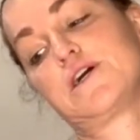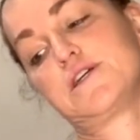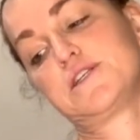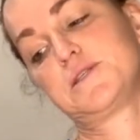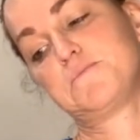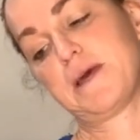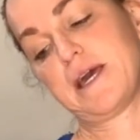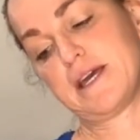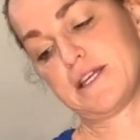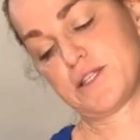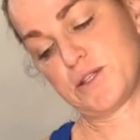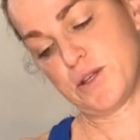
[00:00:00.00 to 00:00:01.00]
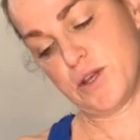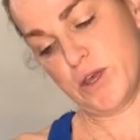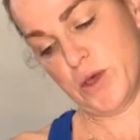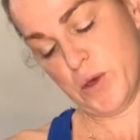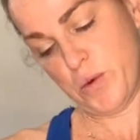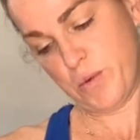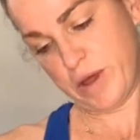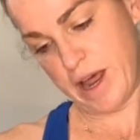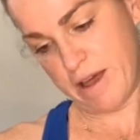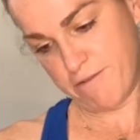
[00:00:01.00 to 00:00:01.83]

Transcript: space. What I'm